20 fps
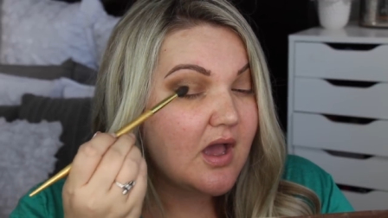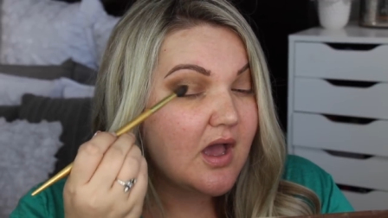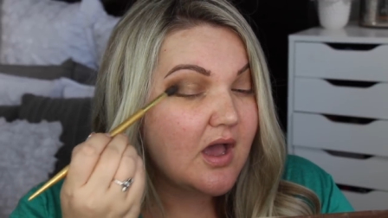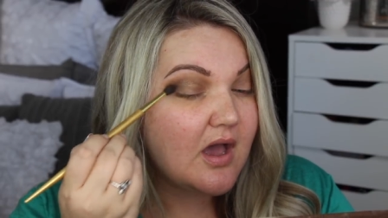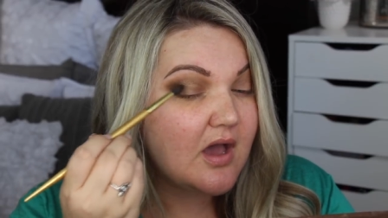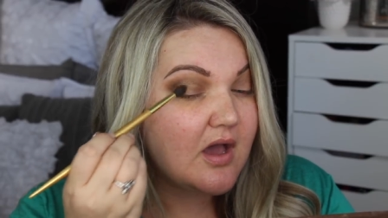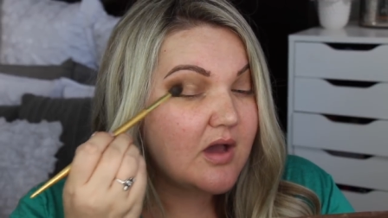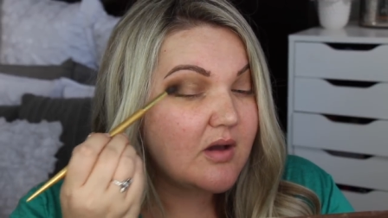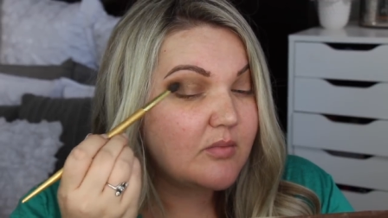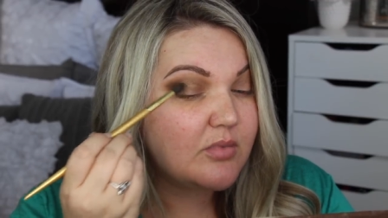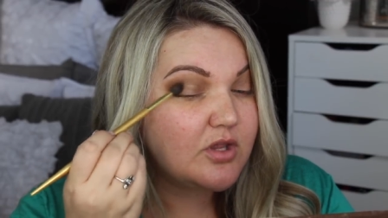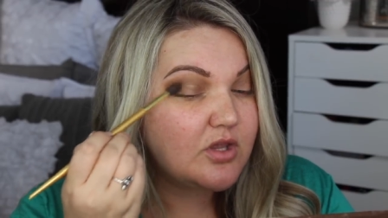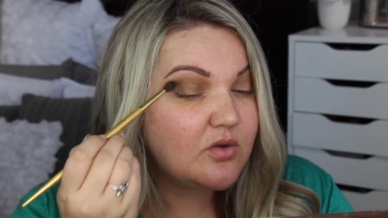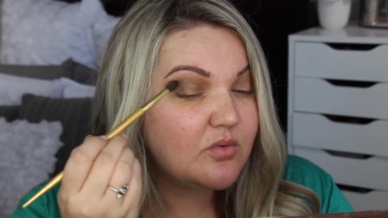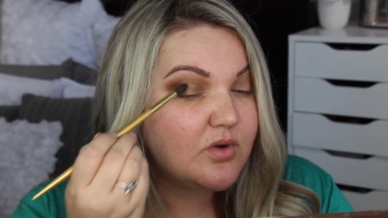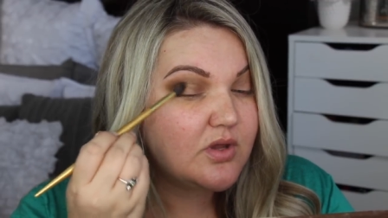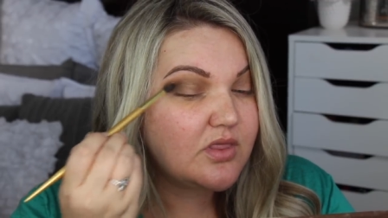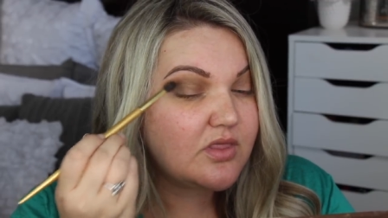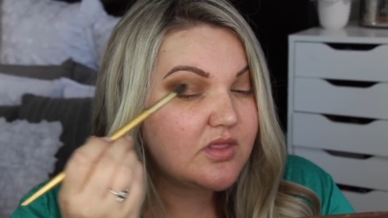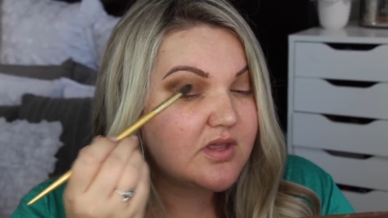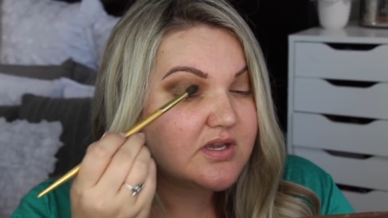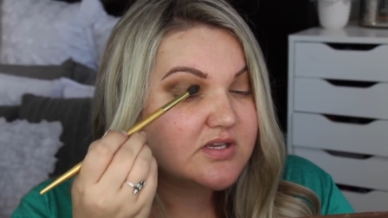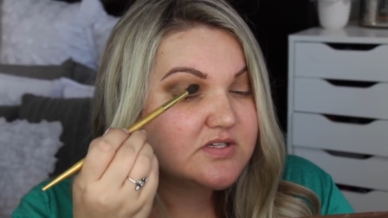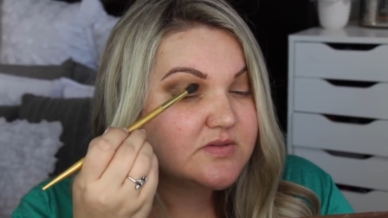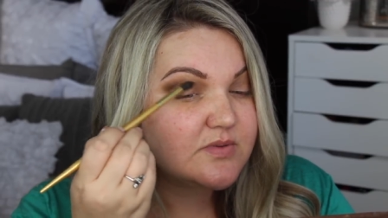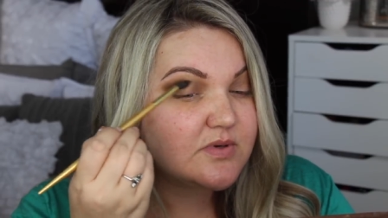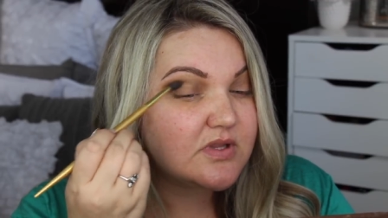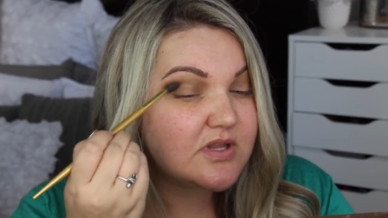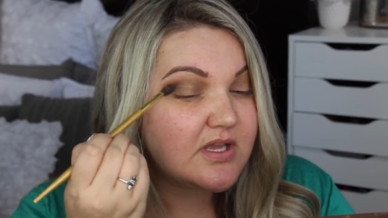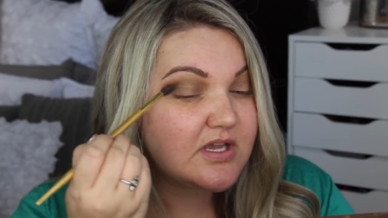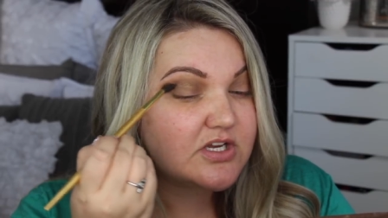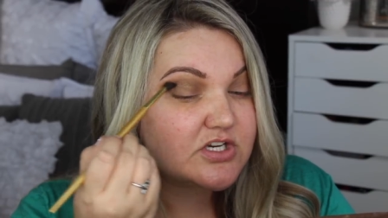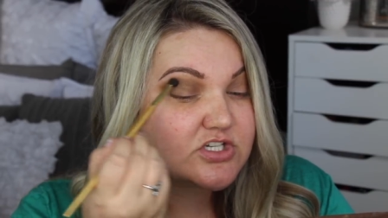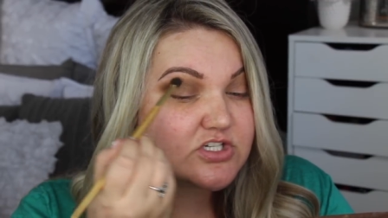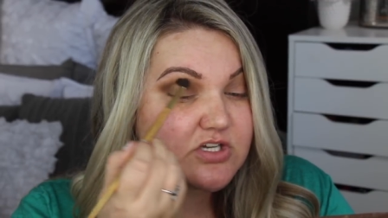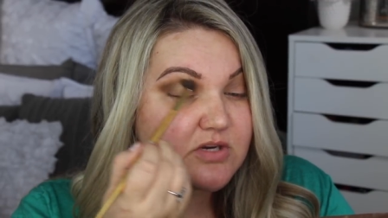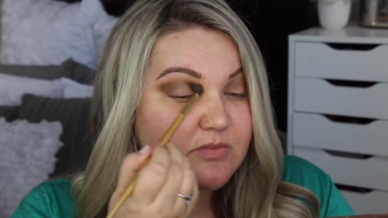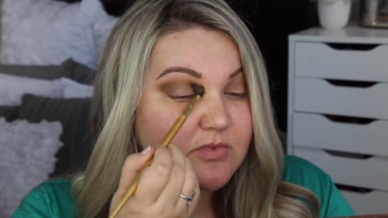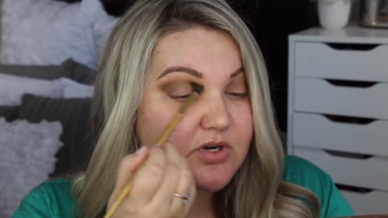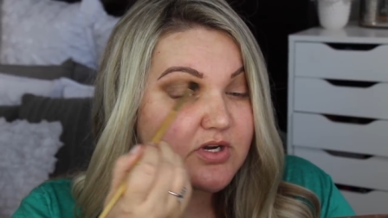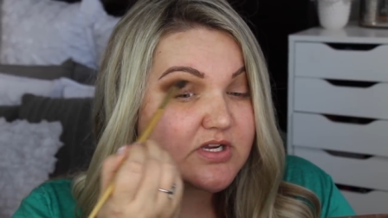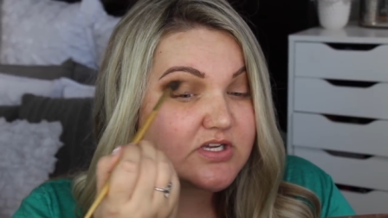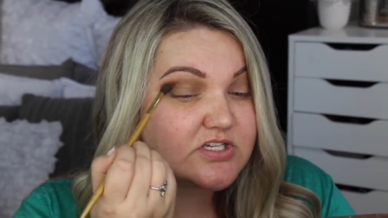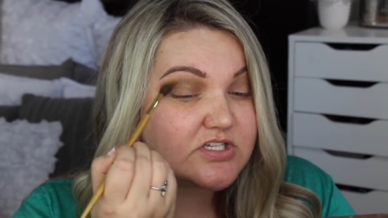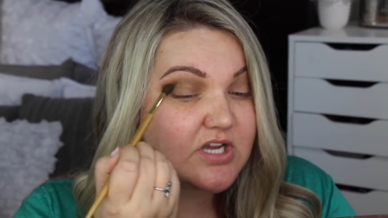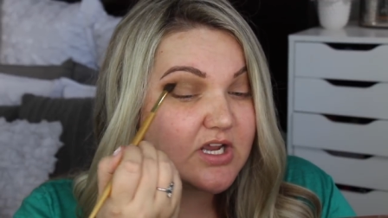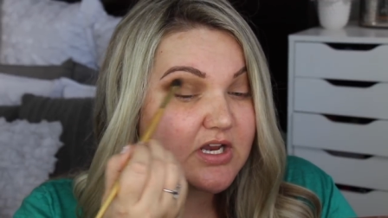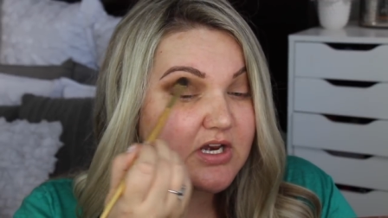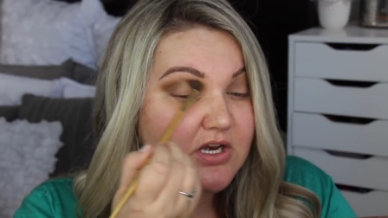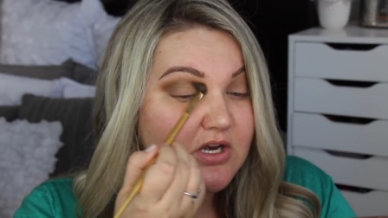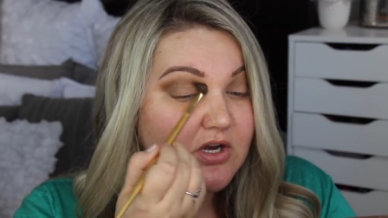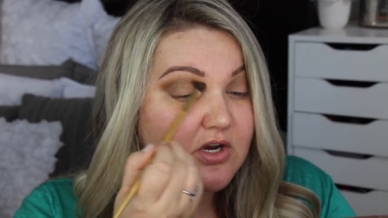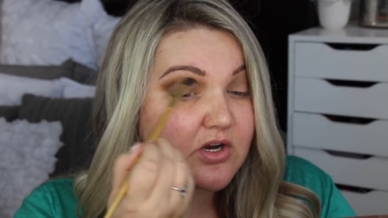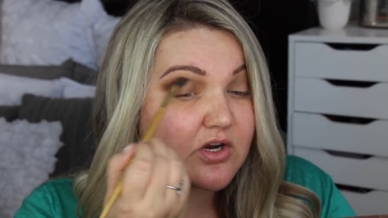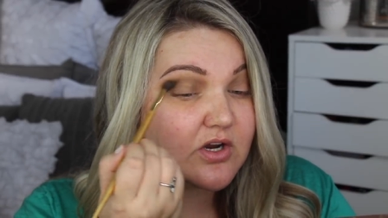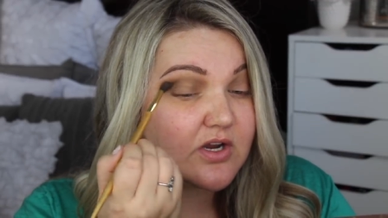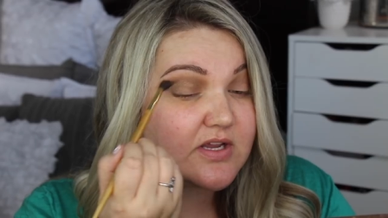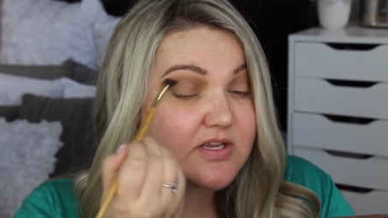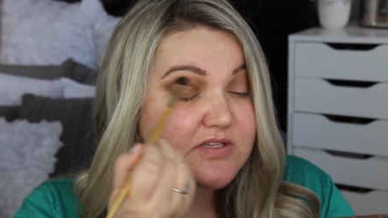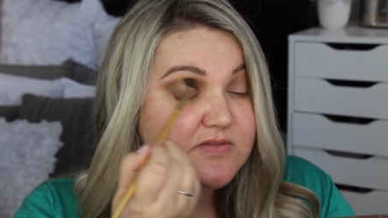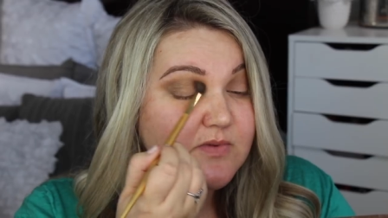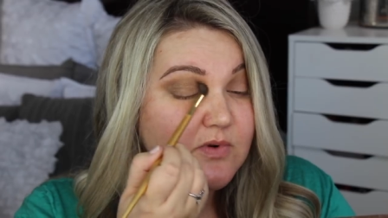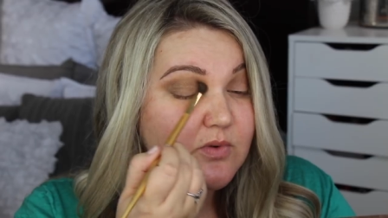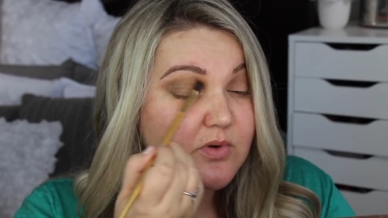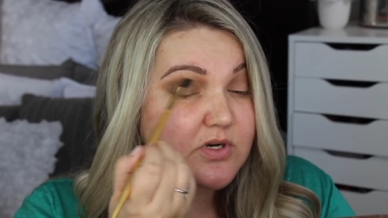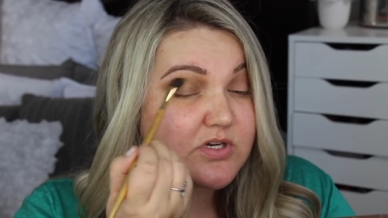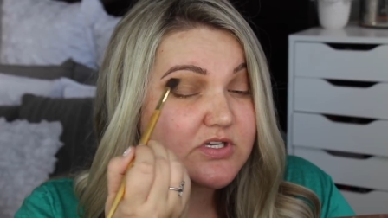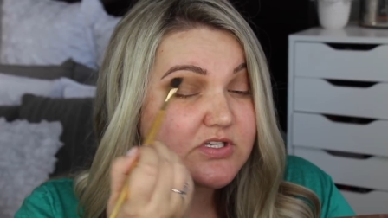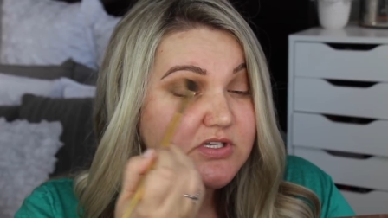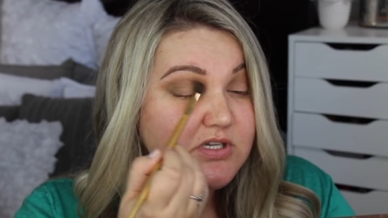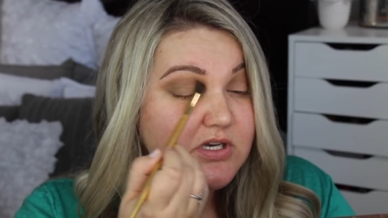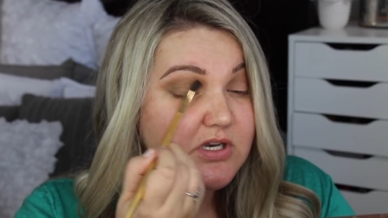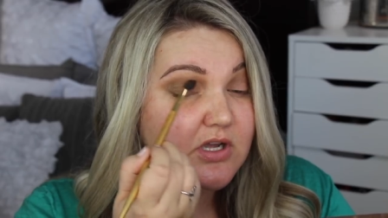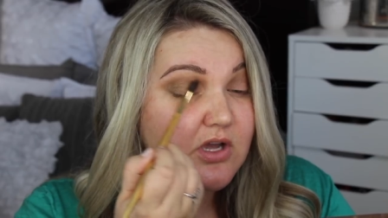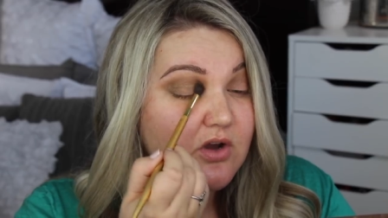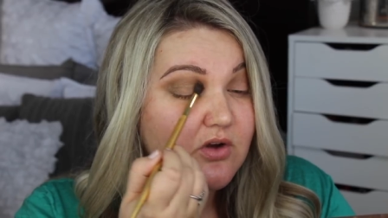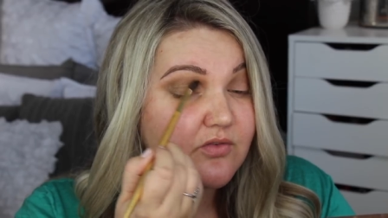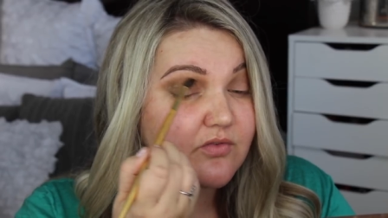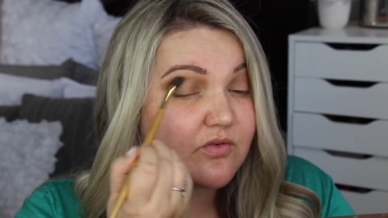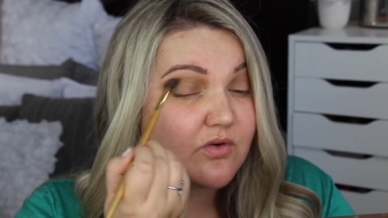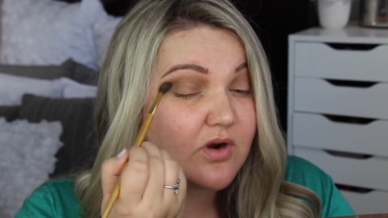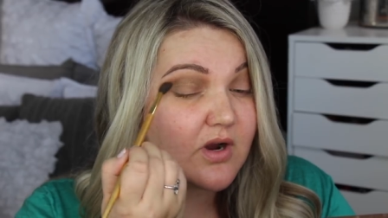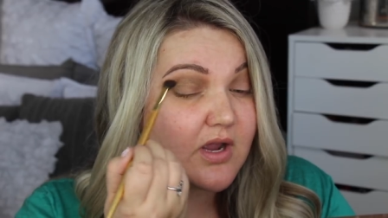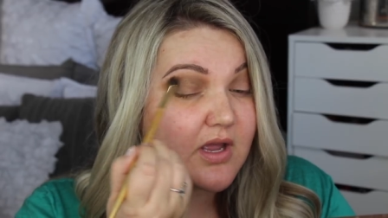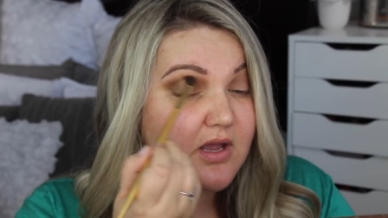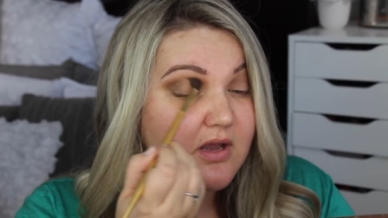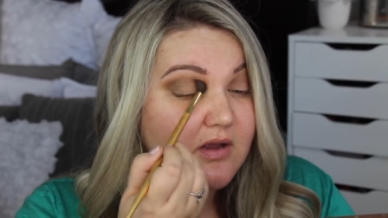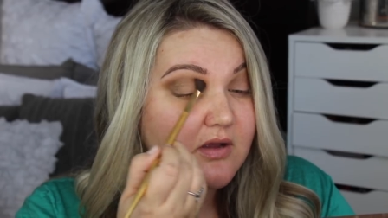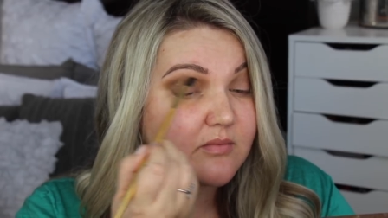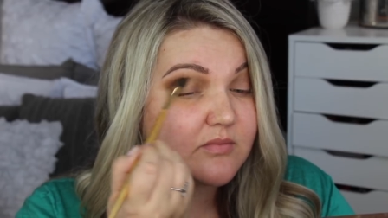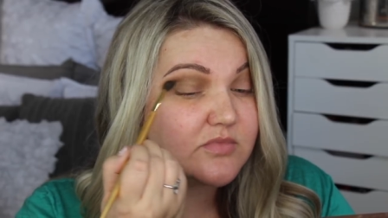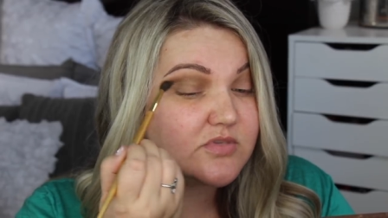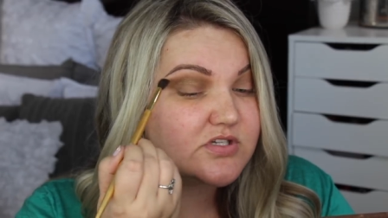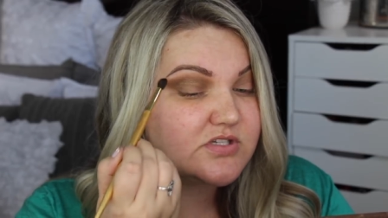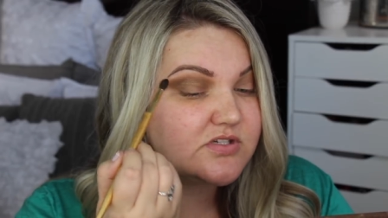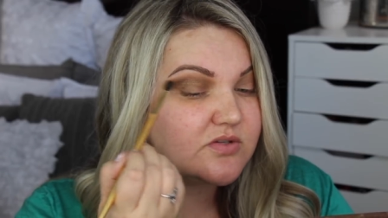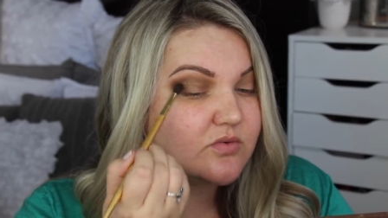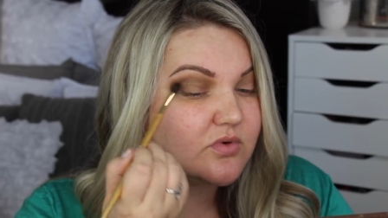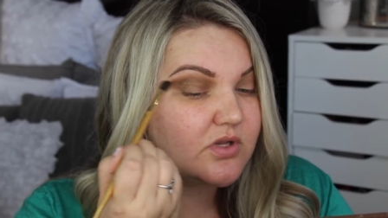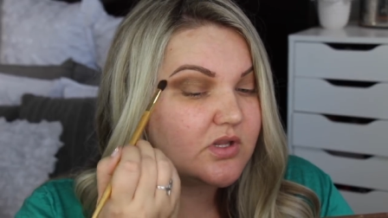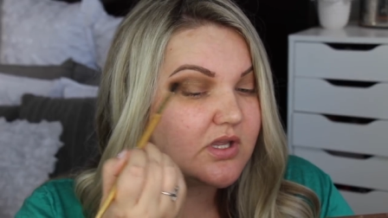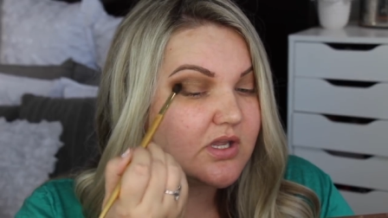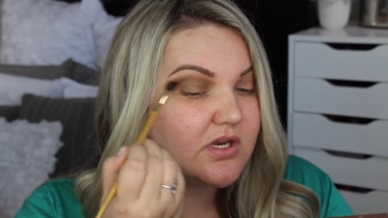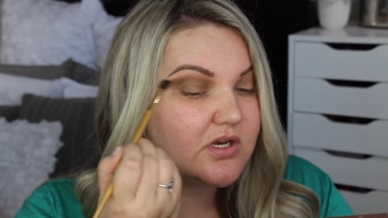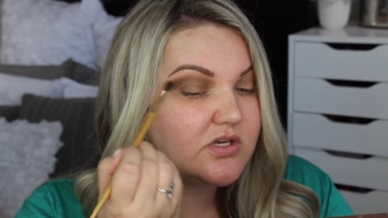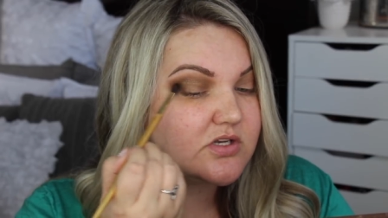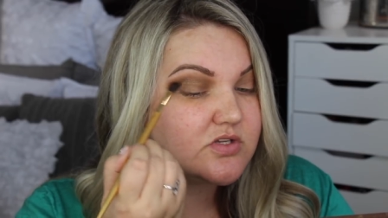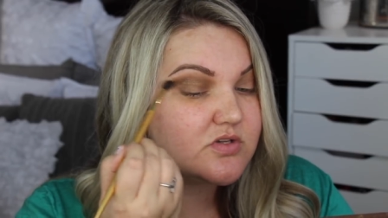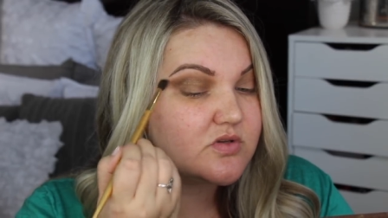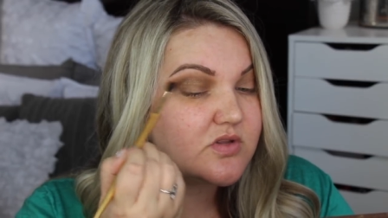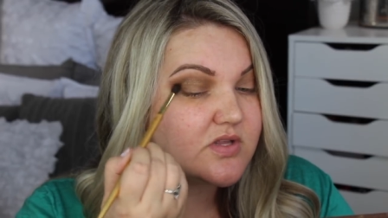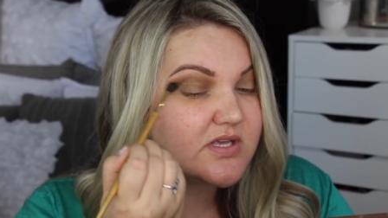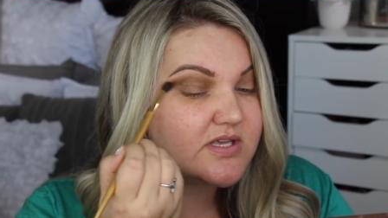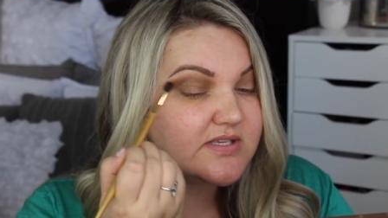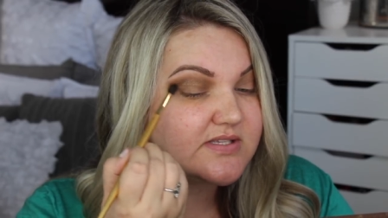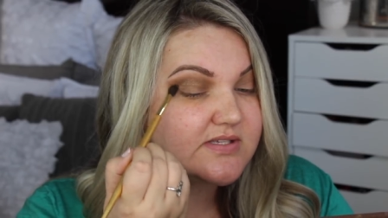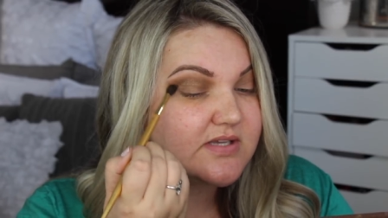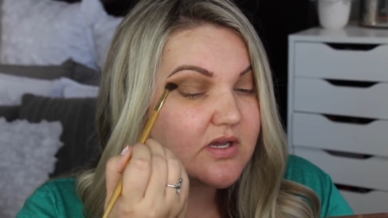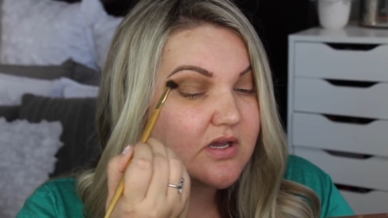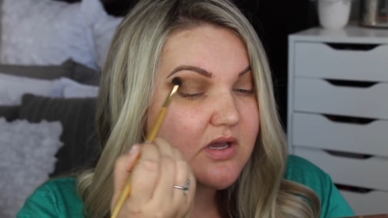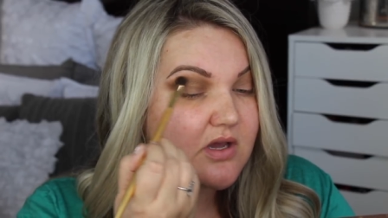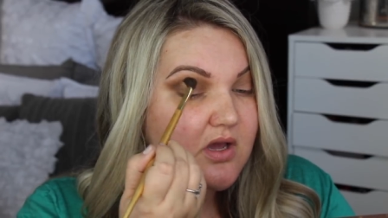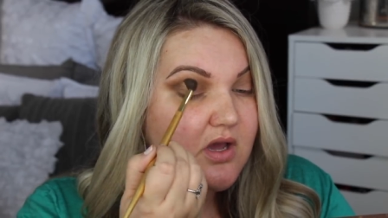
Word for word: uh, but you wouldn't think to put like a shimmery shade in your crease but we're just gonna go for it I'm just really gonna do this